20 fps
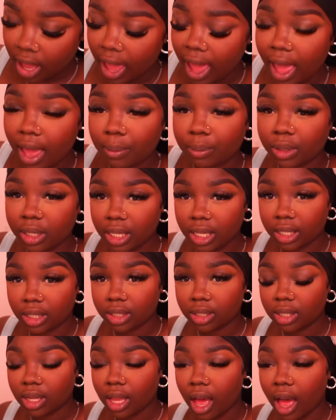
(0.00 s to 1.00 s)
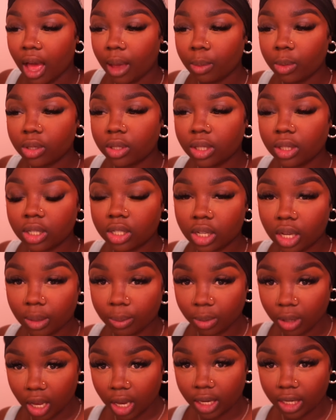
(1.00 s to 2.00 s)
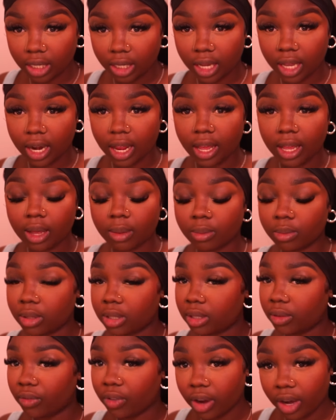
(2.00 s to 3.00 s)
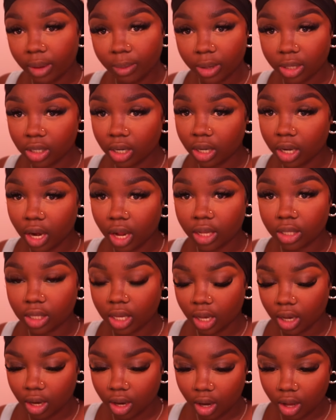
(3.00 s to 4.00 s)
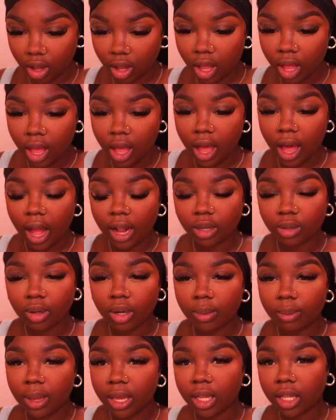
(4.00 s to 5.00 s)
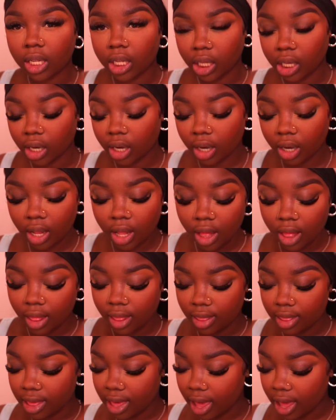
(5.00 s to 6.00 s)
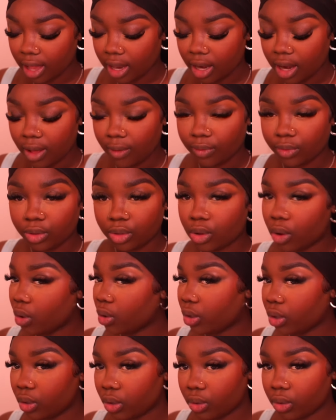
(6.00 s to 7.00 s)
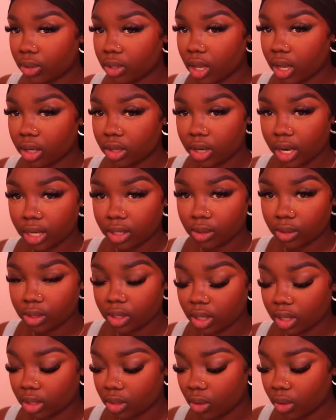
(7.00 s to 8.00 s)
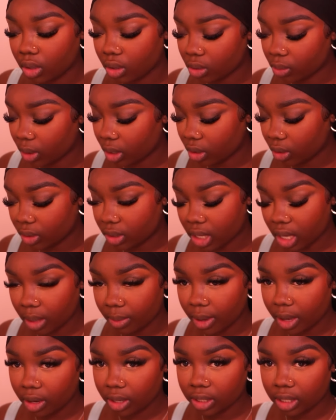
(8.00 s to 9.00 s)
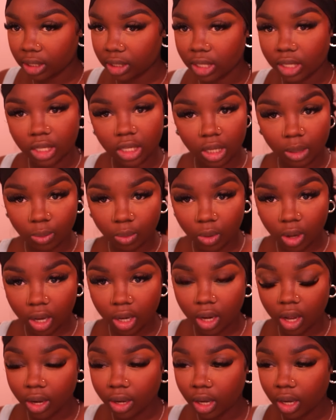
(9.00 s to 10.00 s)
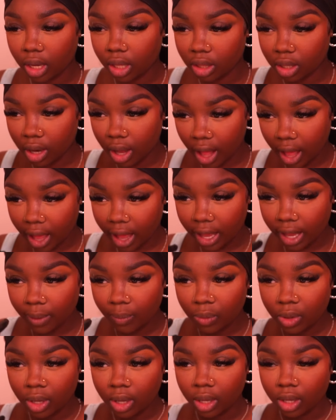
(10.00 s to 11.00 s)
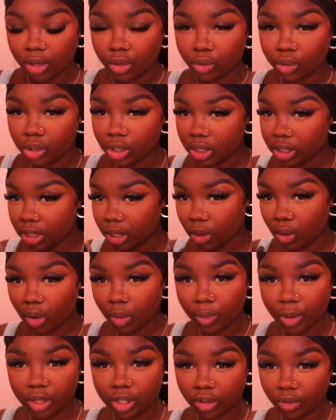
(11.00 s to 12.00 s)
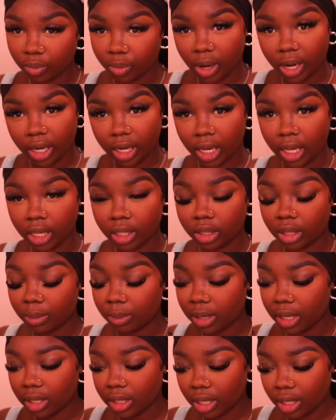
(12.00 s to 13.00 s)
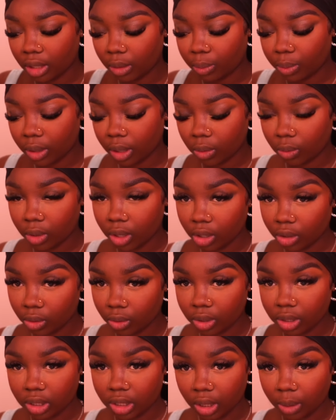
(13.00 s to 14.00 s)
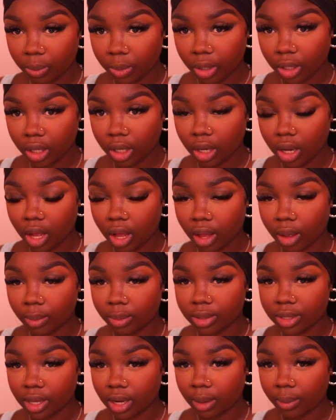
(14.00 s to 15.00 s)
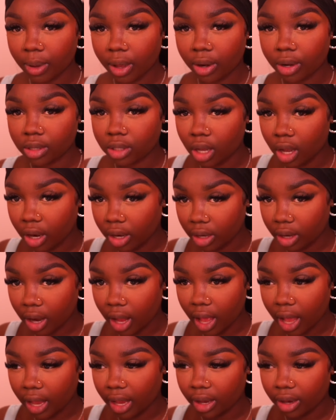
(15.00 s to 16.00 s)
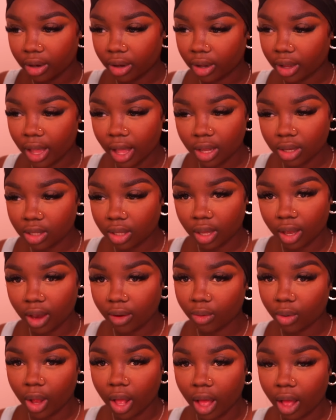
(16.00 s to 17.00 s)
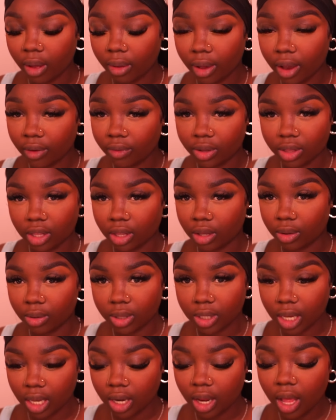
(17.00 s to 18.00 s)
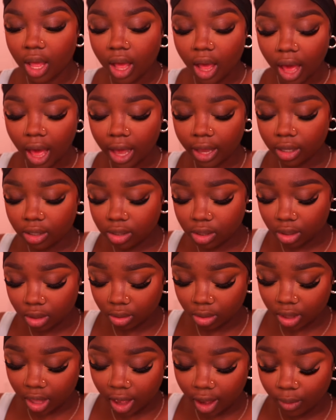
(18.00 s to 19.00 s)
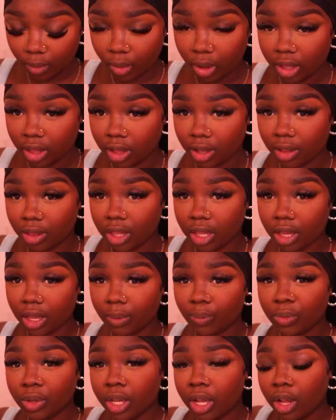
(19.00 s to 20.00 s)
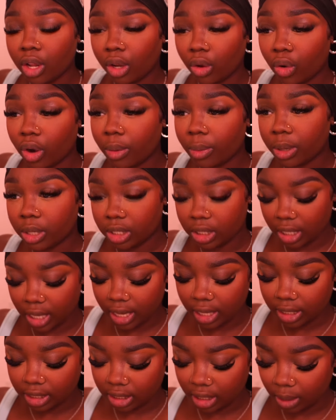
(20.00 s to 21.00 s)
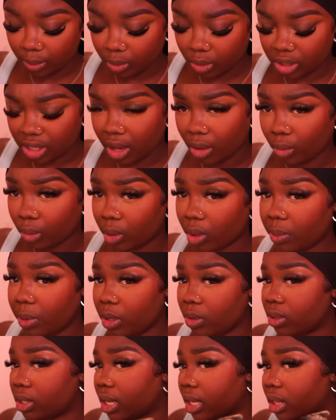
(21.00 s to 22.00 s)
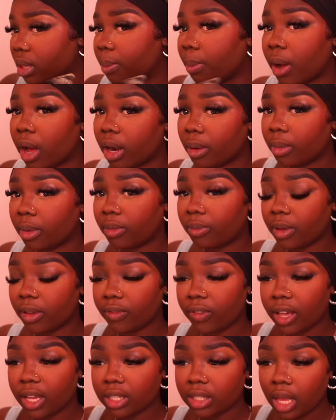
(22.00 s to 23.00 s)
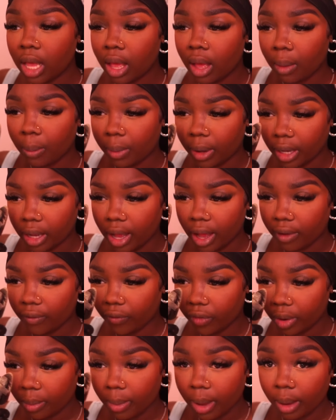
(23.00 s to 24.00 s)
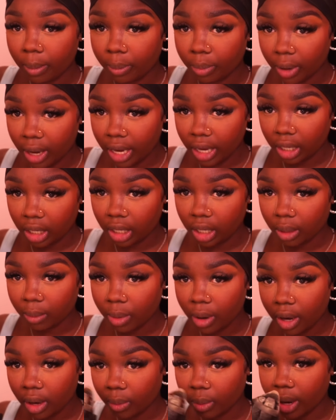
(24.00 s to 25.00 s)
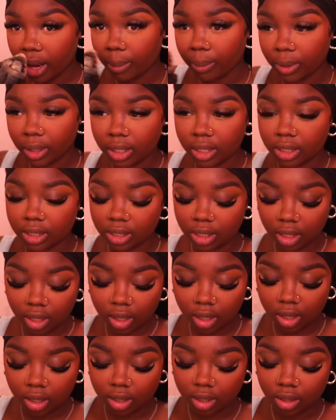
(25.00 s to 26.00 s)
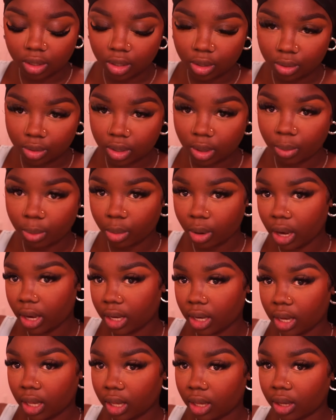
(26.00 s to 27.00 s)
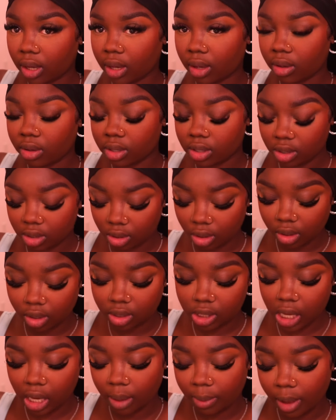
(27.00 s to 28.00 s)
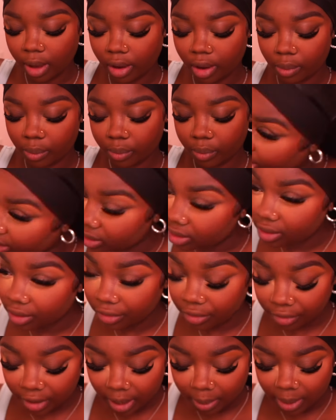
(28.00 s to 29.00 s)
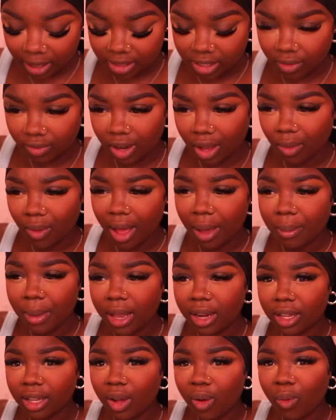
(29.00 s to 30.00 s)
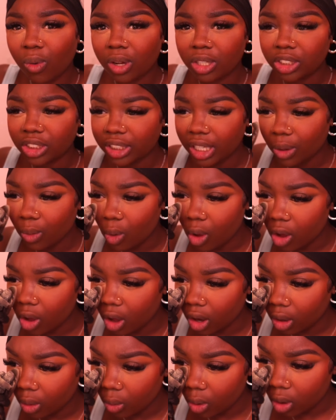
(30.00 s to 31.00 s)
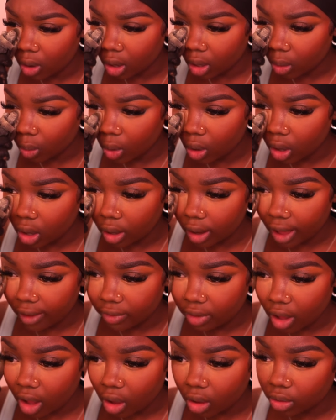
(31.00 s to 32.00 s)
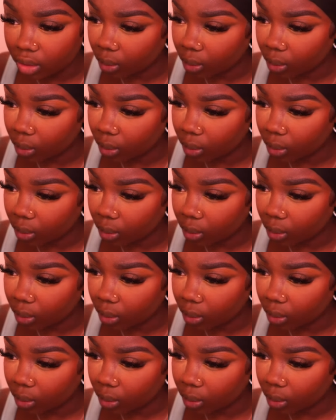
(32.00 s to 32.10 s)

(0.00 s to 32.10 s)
And please, I'm using the shade Blondie, and I am very much a dark skin girl. I just want to make clear that don't use a translucent, don't use one of those setting powders like the deep one underneath your eye. You just did a whole bunch of brightening. The minute that you put one of those deeper setting powders on your eye, you're canceling out everything you did. I used to do that with the Laura Mercier Deep, which I will be using at the bottom of my face. But for my brightening part where I put concealer, use a brightening setting powder. I used to fight myself like, why am I looking one color? After all